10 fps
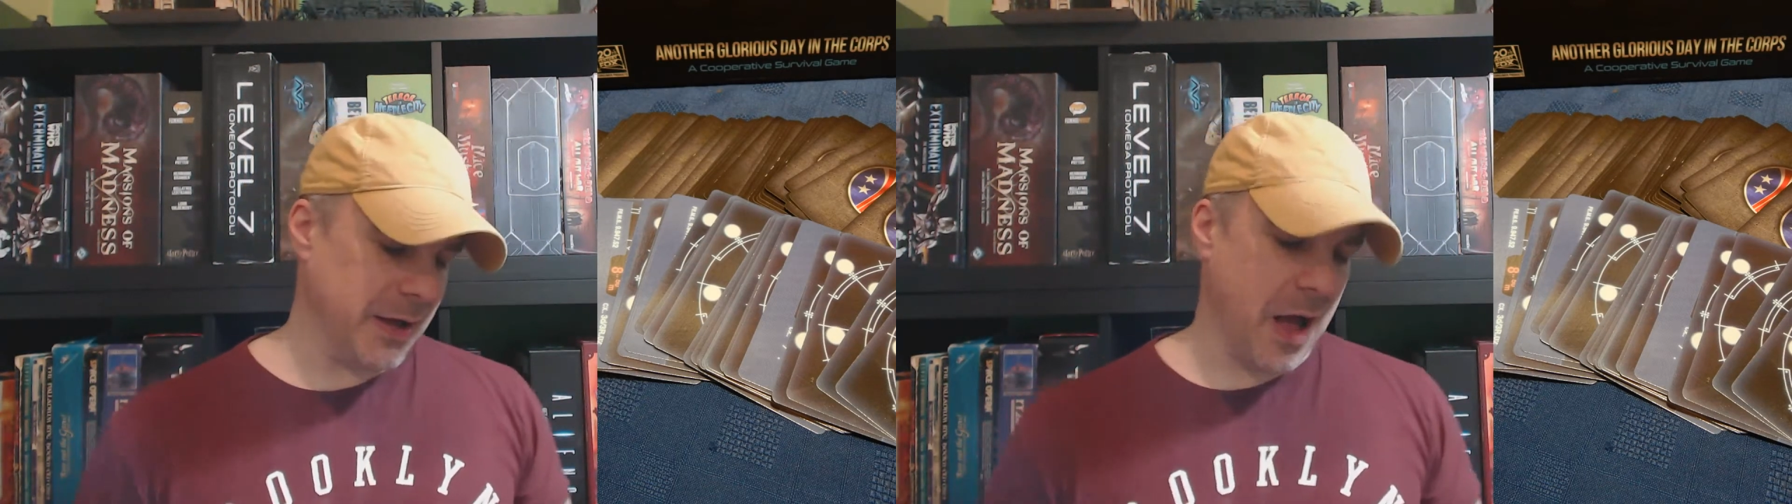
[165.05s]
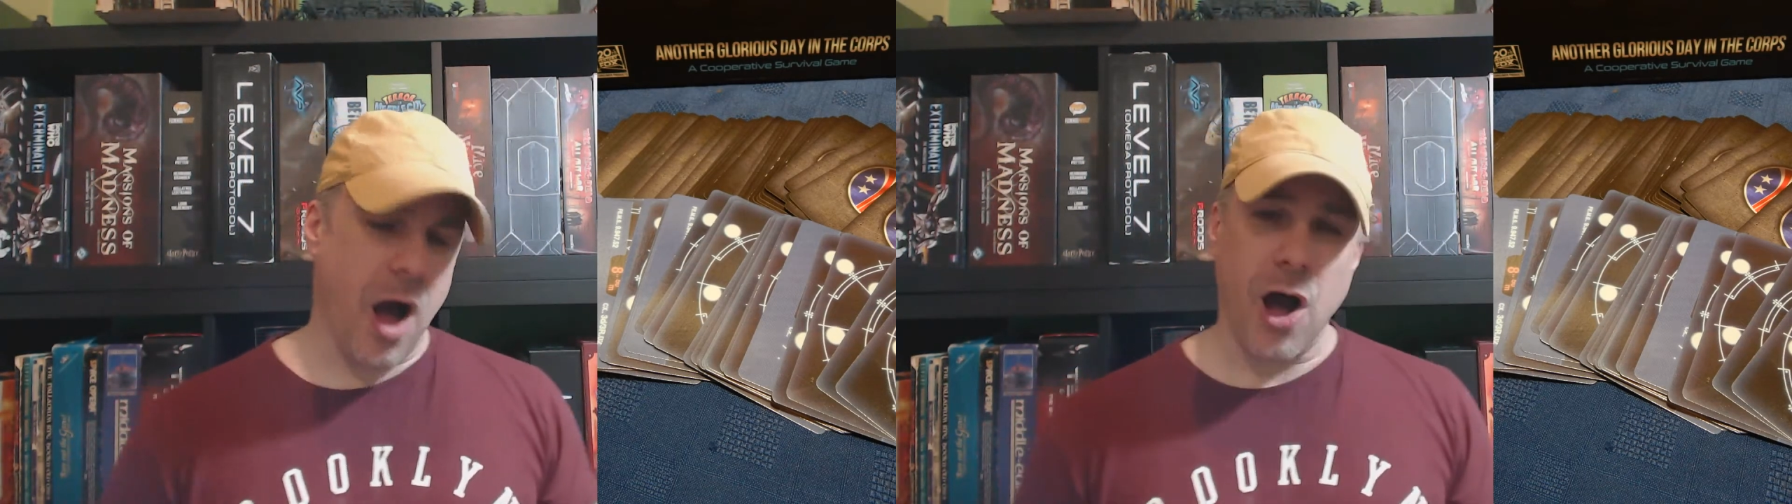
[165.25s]

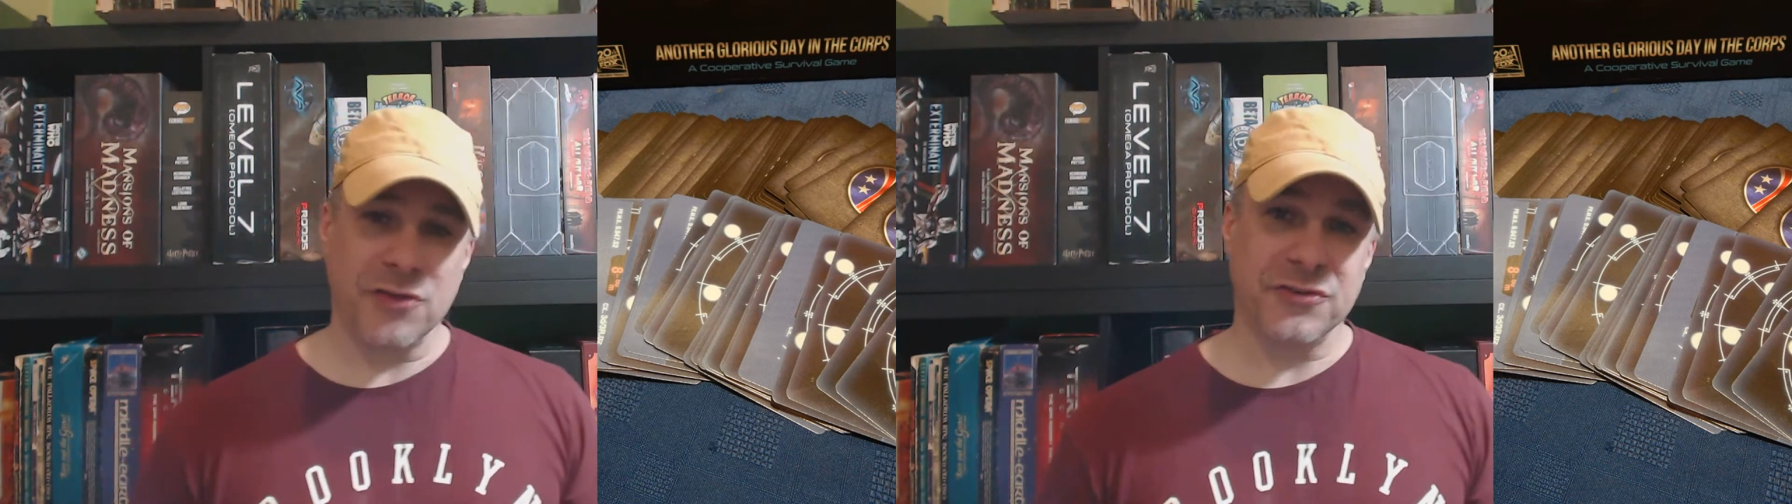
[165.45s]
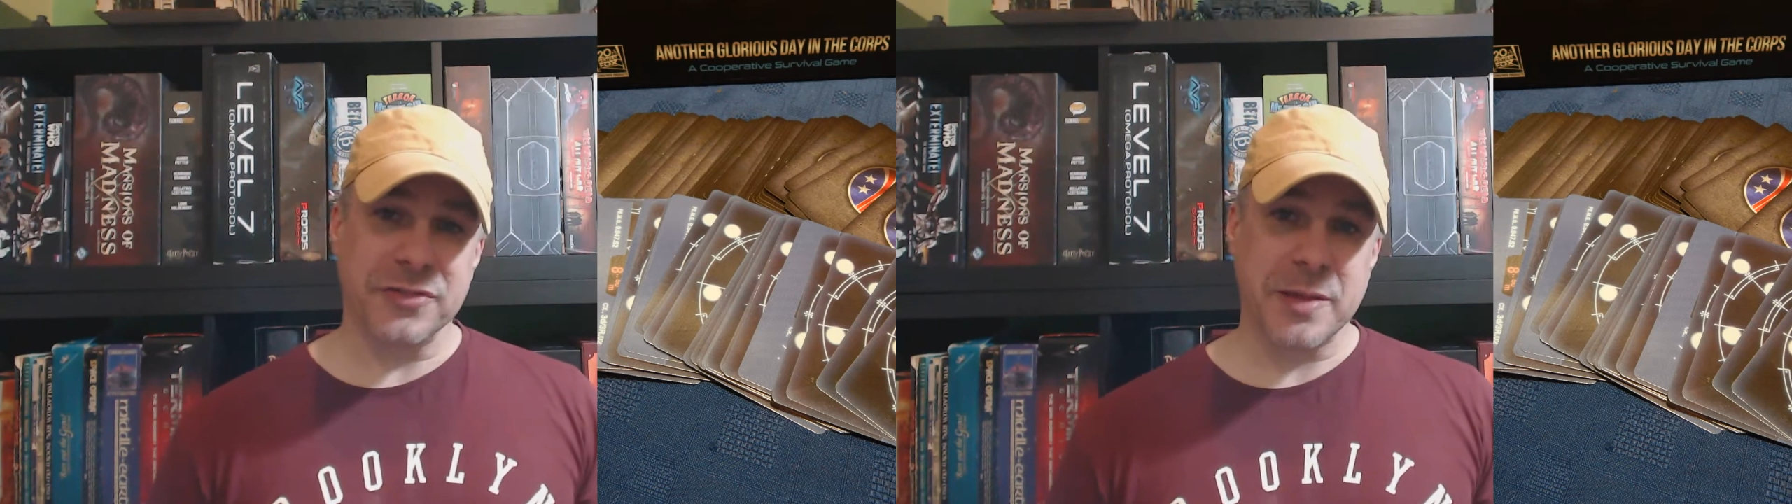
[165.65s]

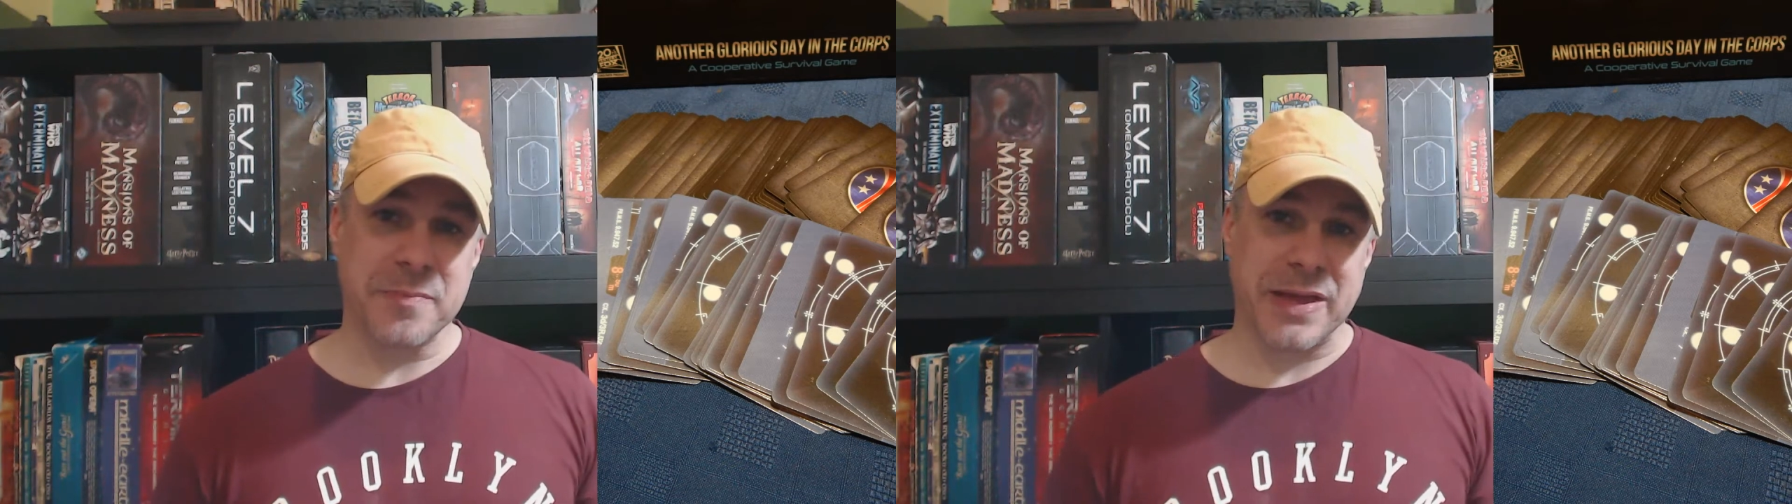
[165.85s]
art on them,